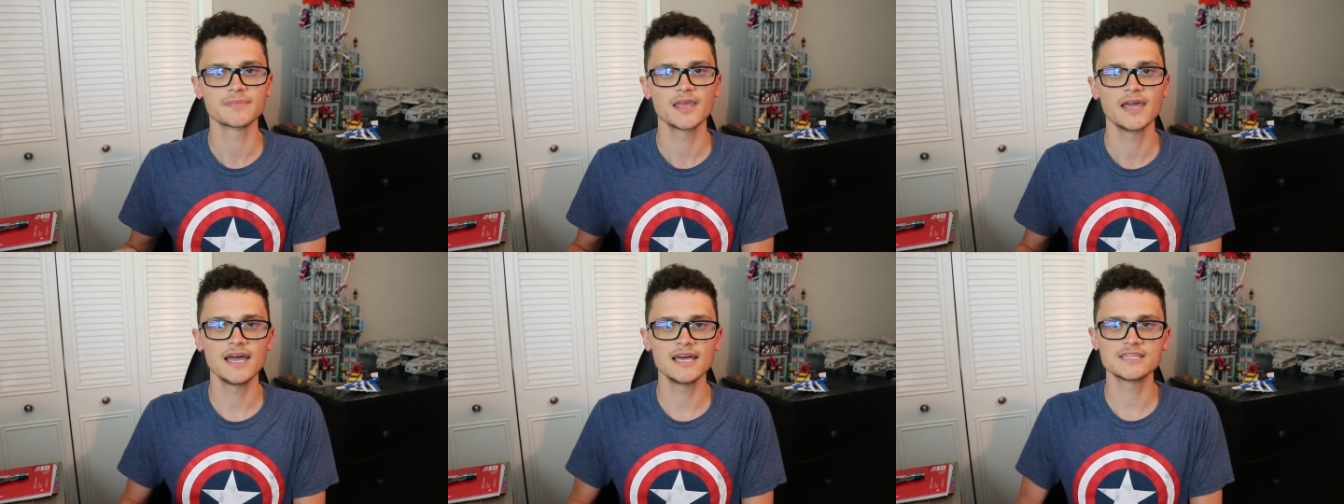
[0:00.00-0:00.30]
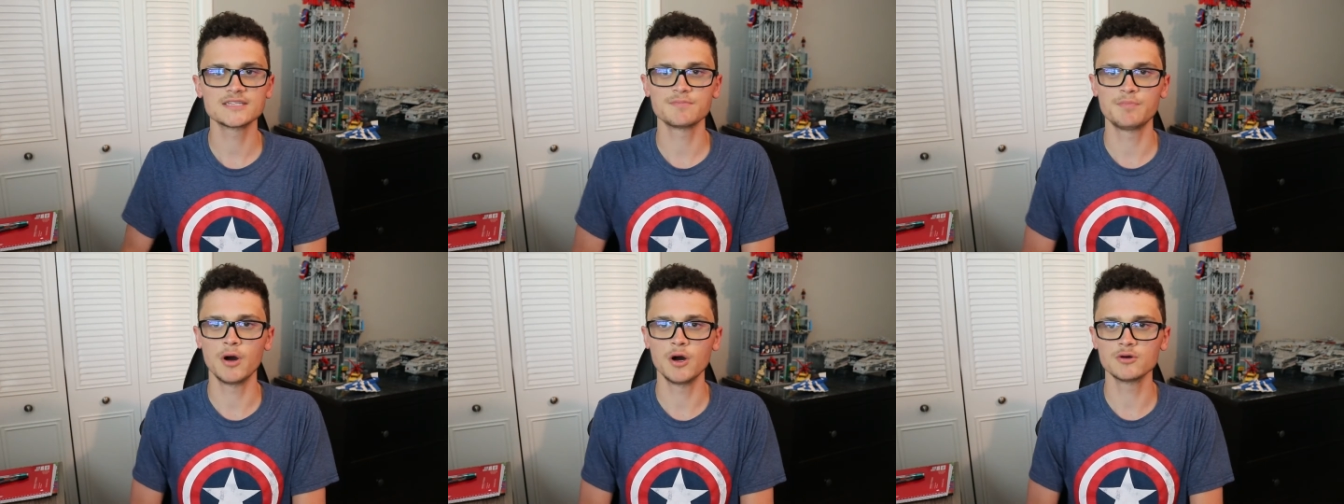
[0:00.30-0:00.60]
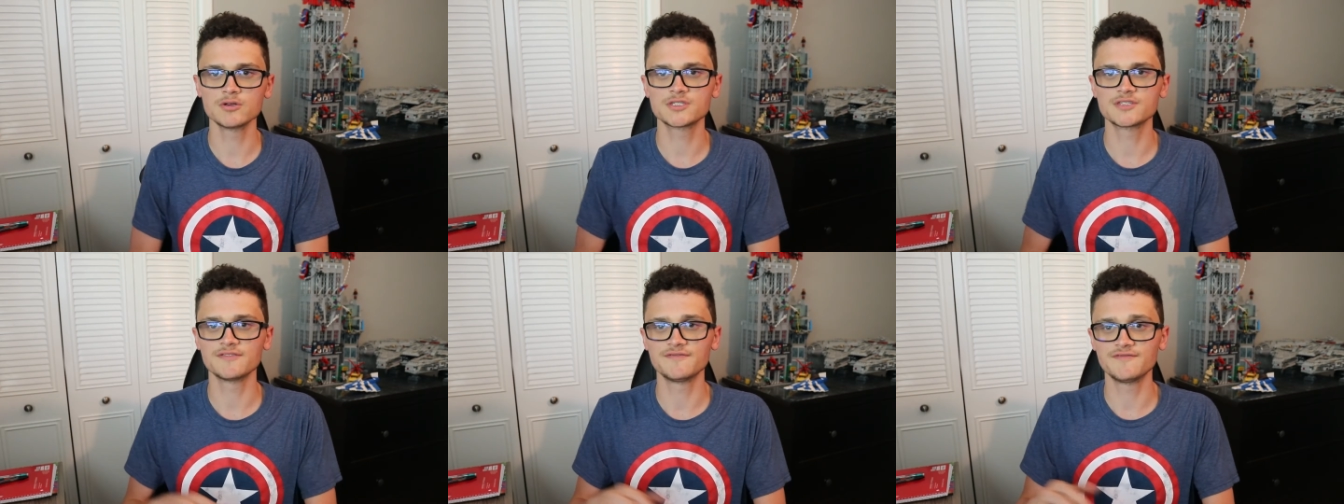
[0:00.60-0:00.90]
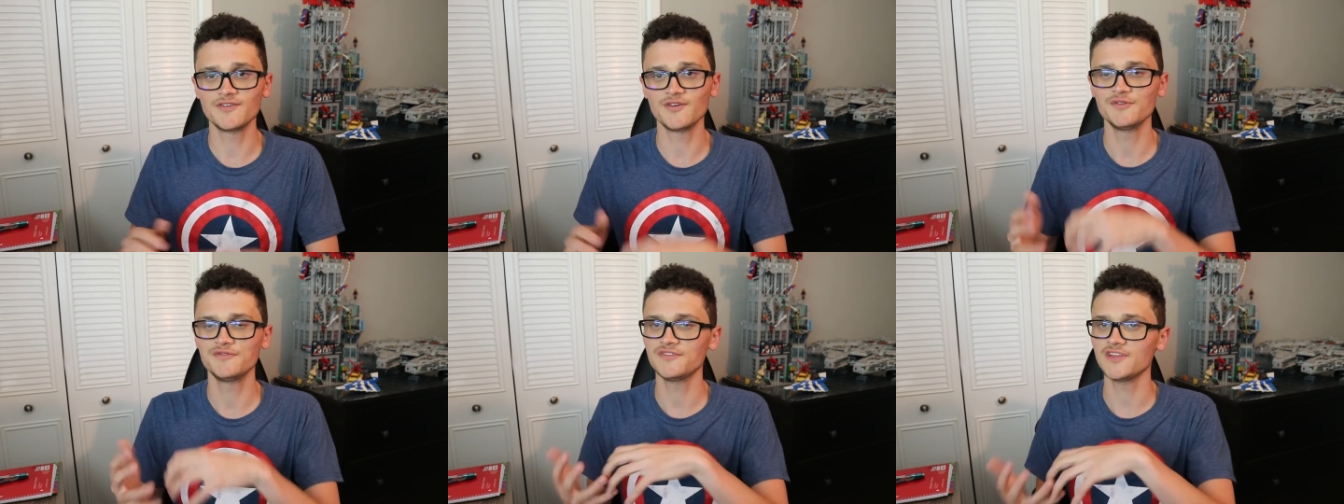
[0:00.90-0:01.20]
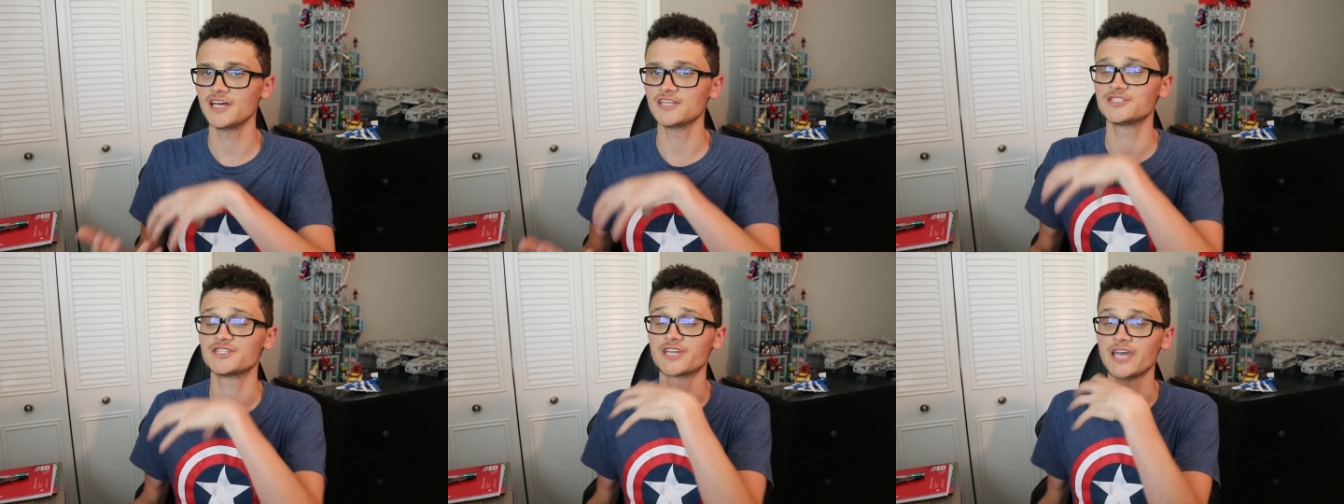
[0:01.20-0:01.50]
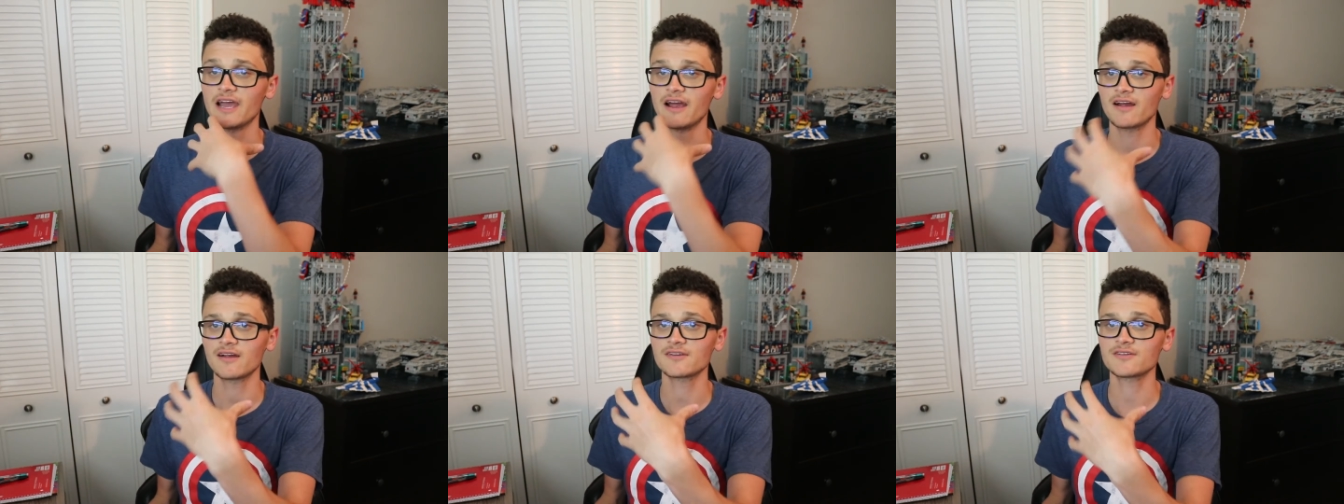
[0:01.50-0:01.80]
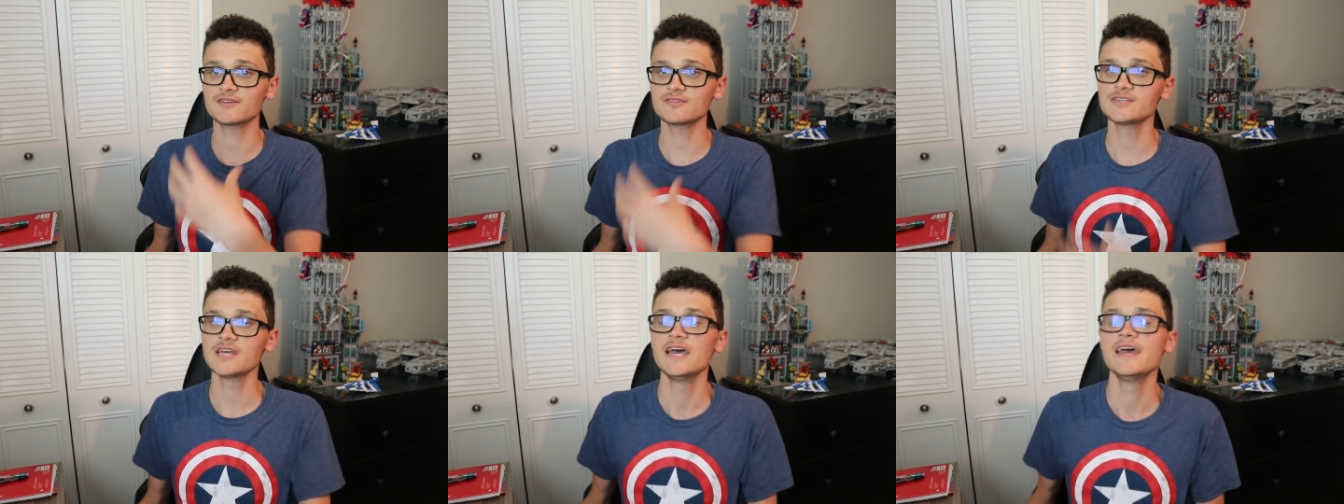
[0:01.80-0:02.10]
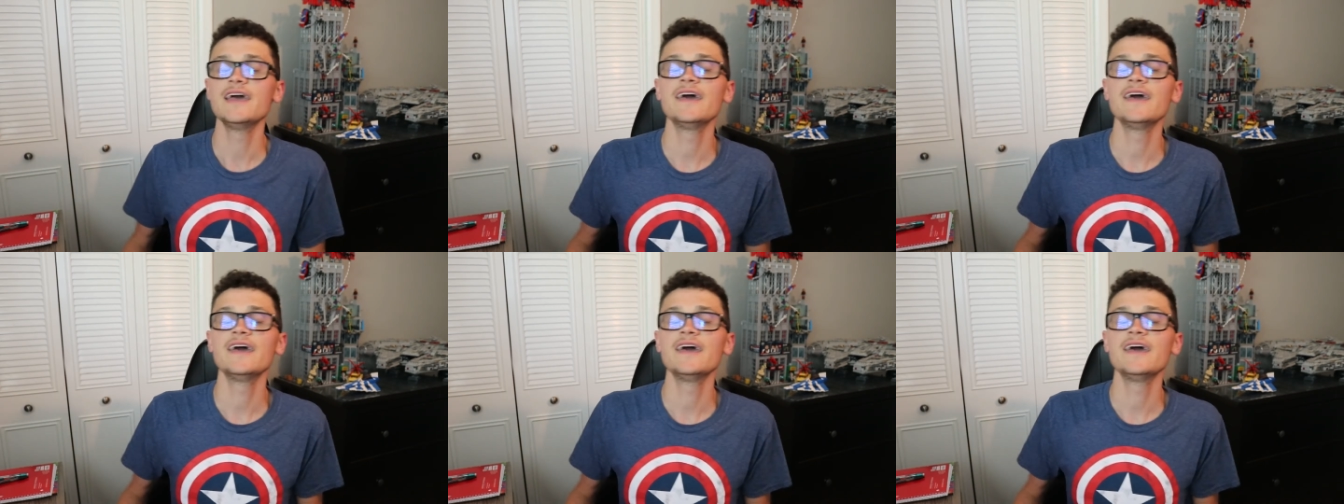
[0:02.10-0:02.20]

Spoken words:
as opposed to full-fledged characters,